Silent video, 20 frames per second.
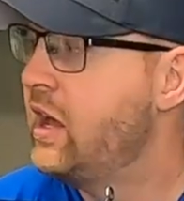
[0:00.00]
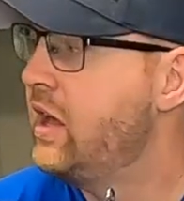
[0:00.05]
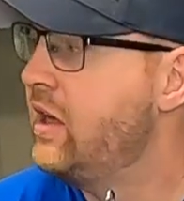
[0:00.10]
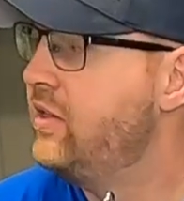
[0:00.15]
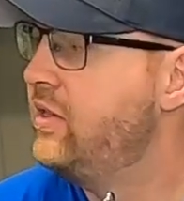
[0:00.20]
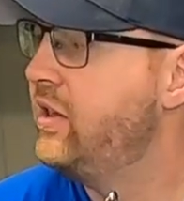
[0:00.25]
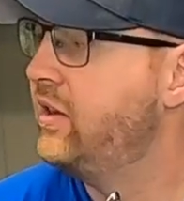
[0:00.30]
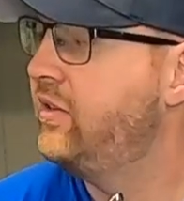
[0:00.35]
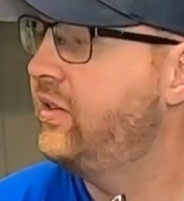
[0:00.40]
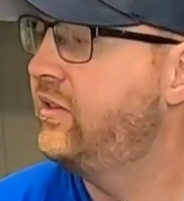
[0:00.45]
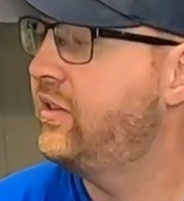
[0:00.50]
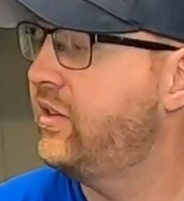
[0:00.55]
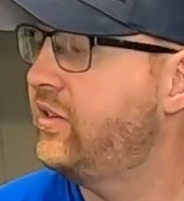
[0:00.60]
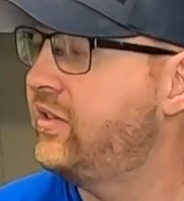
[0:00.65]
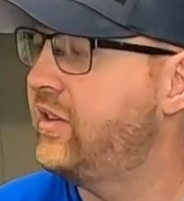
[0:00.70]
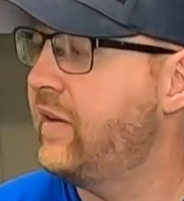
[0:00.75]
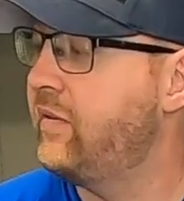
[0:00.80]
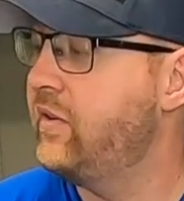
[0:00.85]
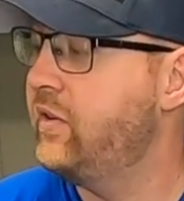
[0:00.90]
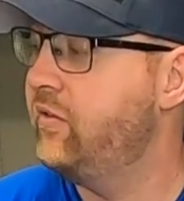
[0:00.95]
This is a
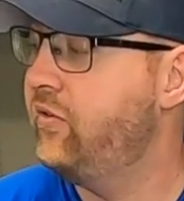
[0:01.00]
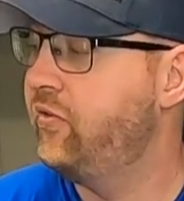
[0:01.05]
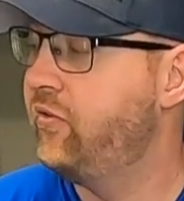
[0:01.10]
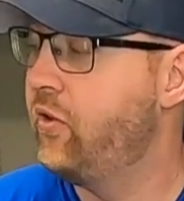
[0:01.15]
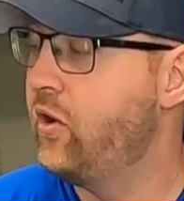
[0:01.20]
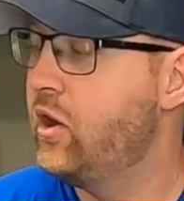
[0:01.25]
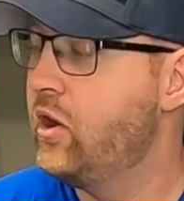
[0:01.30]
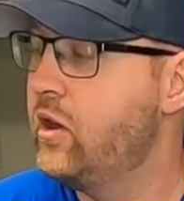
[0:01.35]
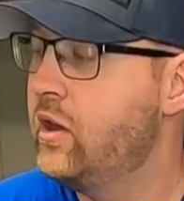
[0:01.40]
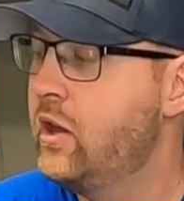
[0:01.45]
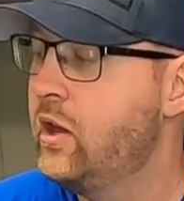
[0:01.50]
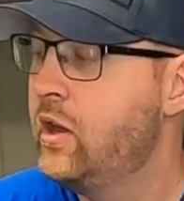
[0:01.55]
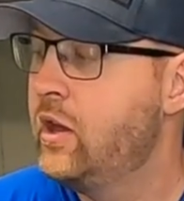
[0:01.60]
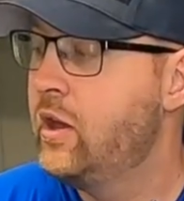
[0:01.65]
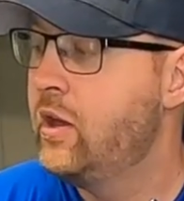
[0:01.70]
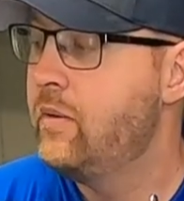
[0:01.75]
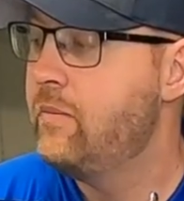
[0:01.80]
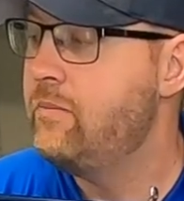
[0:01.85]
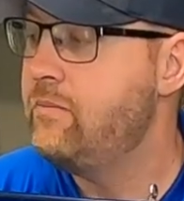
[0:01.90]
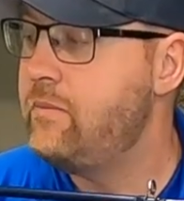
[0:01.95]
7-foot
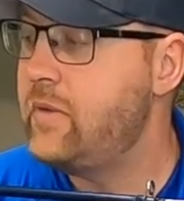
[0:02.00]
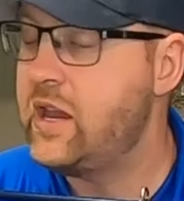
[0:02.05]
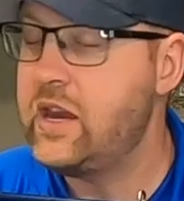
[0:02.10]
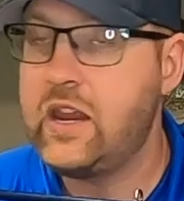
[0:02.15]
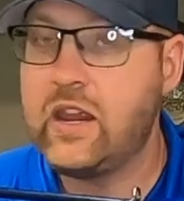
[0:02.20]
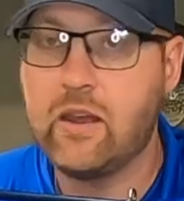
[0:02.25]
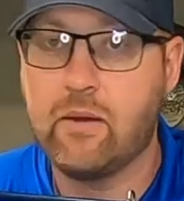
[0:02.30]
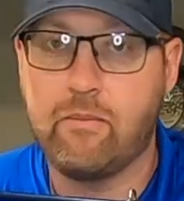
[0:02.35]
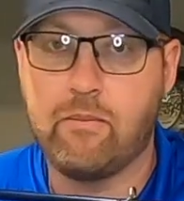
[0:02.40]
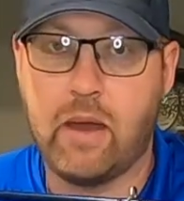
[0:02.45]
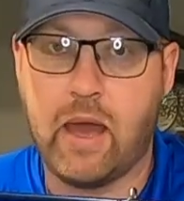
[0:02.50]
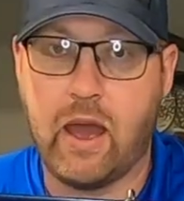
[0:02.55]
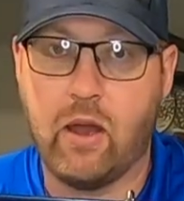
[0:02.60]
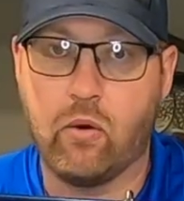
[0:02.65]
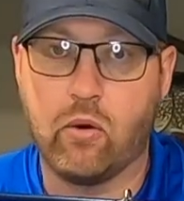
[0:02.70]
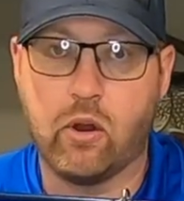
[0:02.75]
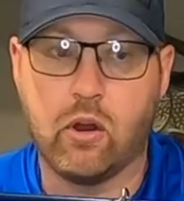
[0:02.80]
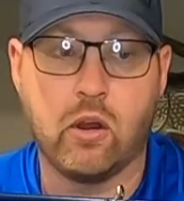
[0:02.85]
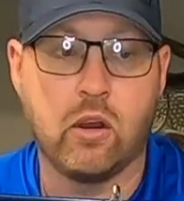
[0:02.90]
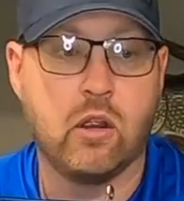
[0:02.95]
medium
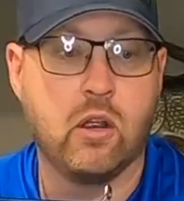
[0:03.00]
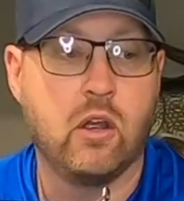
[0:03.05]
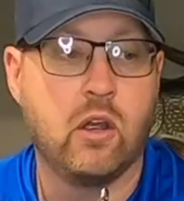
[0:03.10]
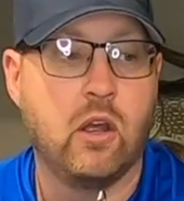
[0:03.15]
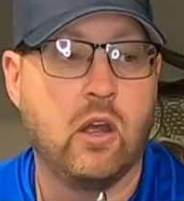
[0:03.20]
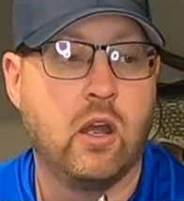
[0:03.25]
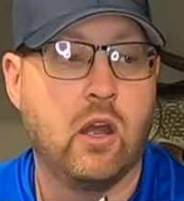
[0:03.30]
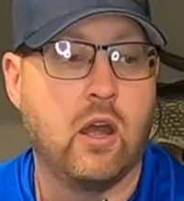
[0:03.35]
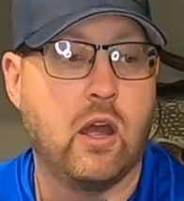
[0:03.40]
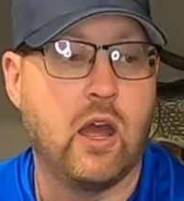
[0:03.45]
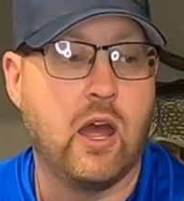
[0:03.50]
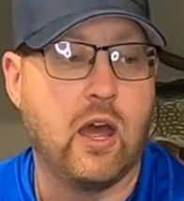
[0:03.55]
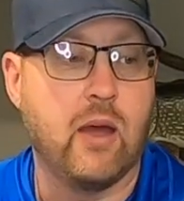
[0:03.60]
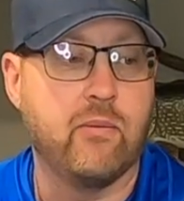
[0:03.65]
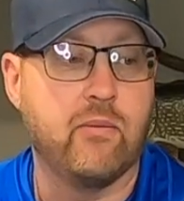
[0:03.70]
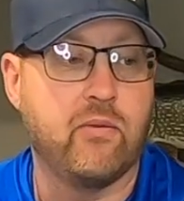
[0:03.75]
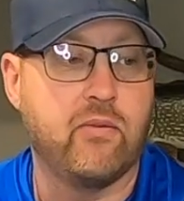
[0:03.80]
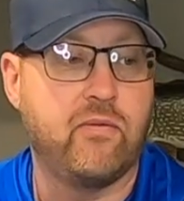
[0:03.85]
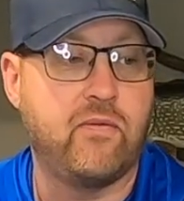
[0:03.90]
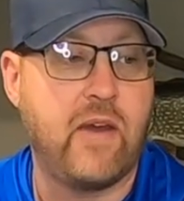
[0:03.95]
power,
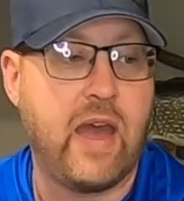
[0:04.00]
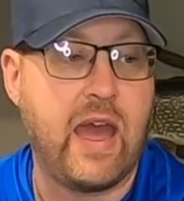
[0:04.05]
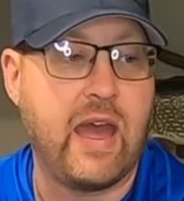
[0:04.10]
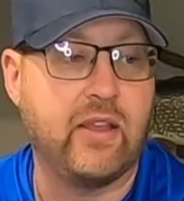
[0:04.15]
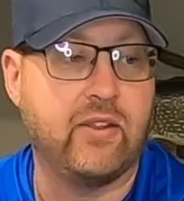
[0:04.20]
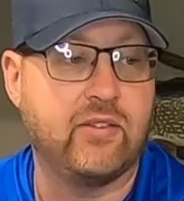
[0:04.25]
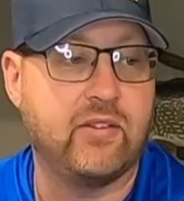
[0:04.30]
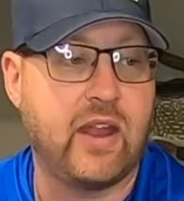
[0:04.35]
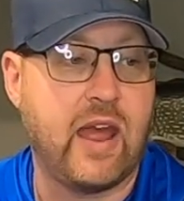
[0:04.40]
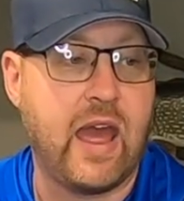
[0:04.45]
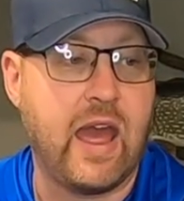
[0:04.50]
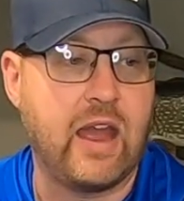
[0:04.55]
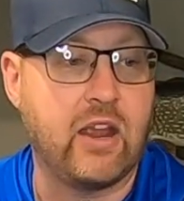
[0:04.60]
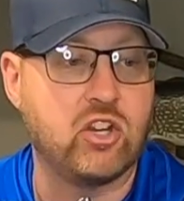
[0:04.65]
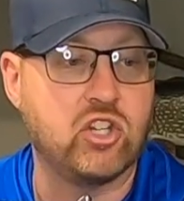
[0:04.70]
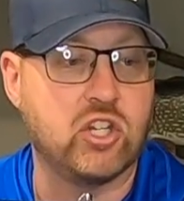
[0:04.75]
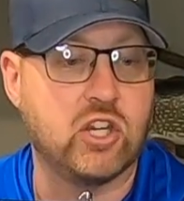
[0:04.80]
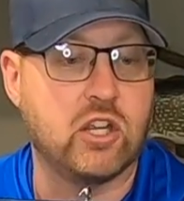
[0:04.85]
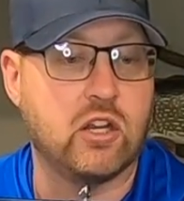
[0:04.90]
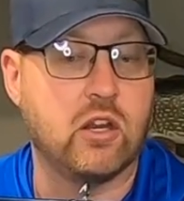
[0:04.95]
fast
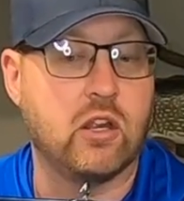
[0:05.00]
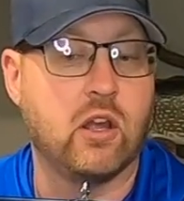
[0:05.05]
action